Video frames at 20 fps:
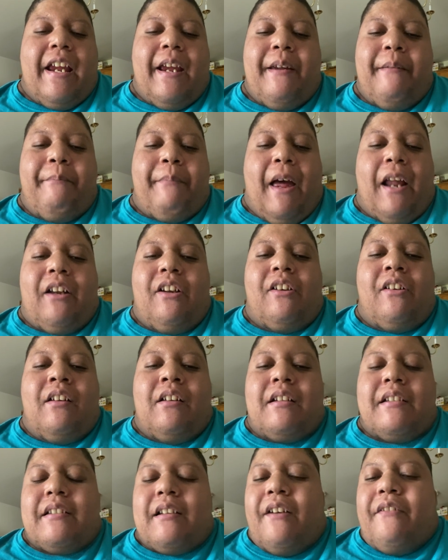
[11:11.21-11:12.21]
and by the
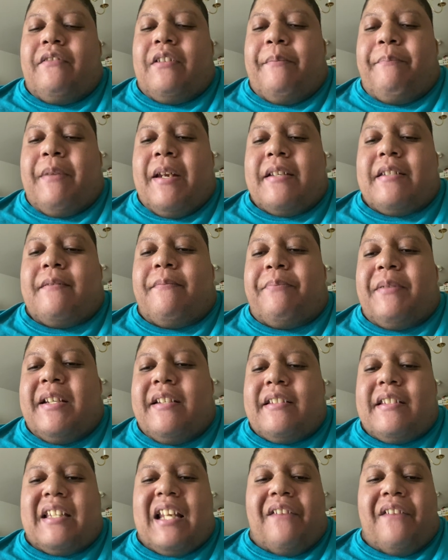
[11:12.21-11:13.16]
looks of the bits and pieces